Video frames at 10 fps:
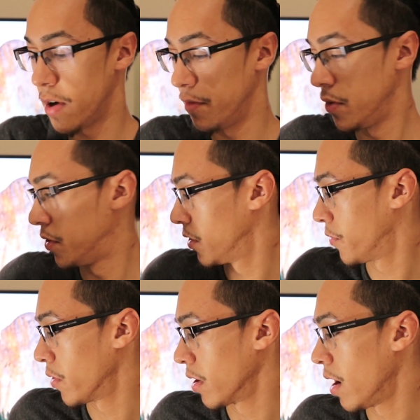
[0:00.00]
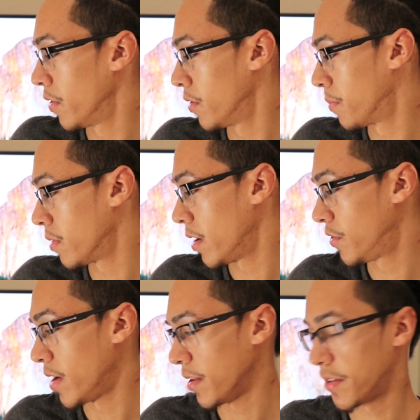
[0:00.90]
I've used this for other
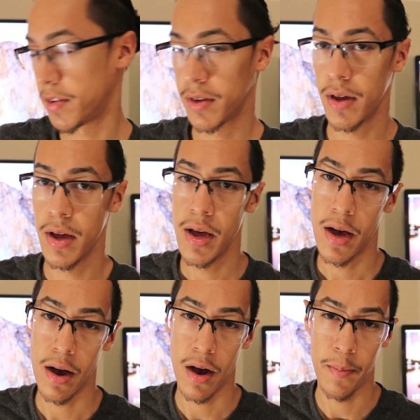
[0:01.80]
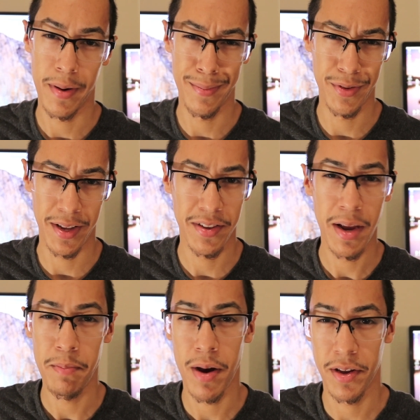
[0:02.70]
projects, uh, but it was like
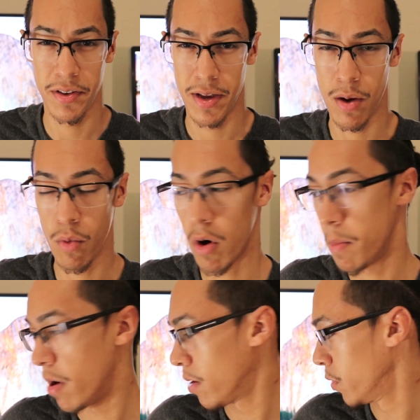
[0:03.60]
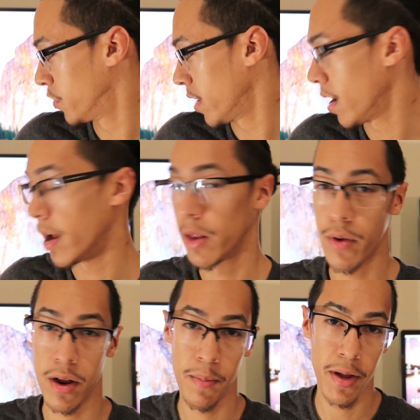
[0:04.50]
10 bucks at Walmart, which I highly
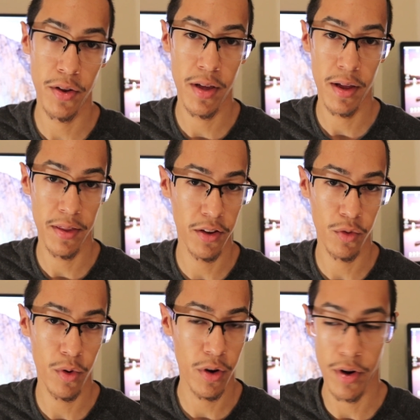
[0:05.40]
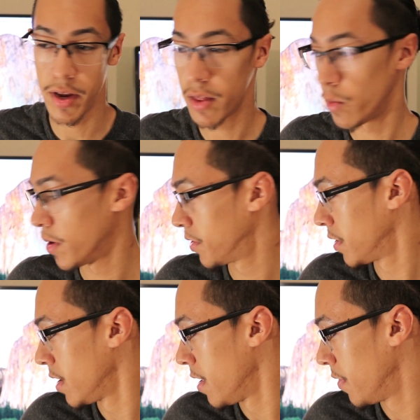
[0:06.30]
recommend. You get this one or any other ones
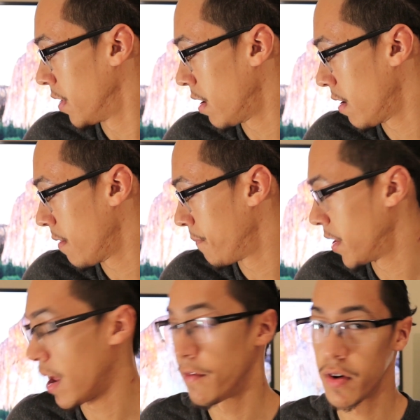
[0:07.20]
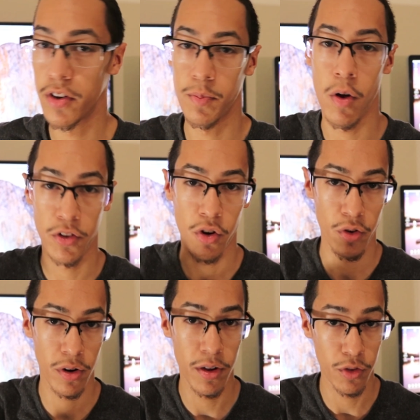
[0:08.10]
um, that have very small
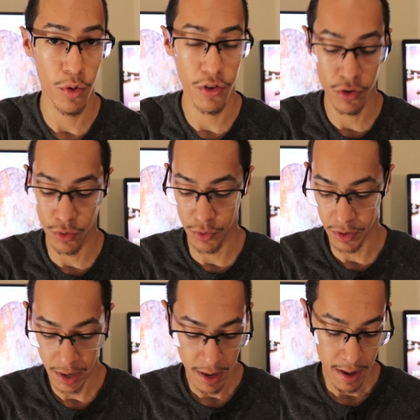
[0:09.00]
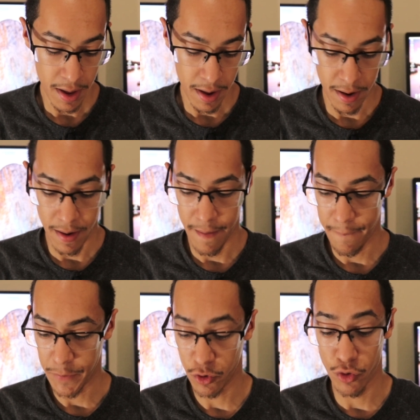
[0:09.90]
tor uh, Torx screws,
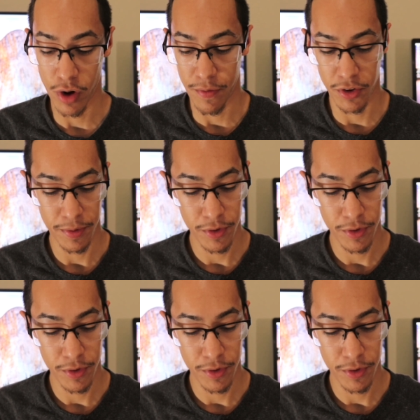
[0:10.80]
um, screwdrivers.